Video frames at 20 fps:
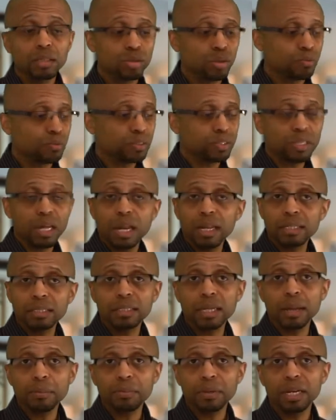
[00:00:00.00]
So if you're selling
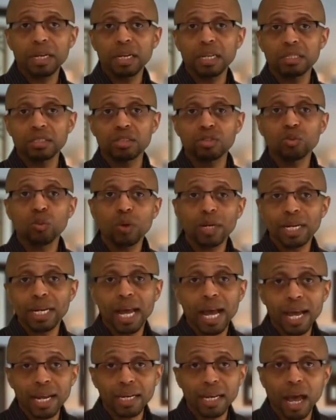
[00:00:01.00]
something and it's
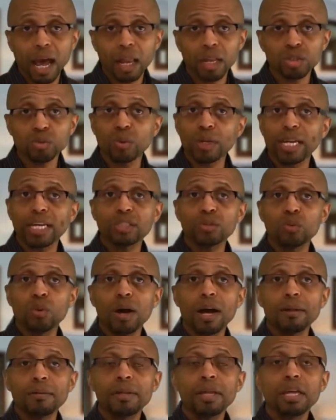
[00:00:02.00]
$29, well, guess
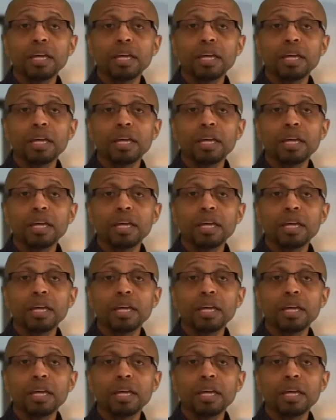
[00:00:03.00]
what?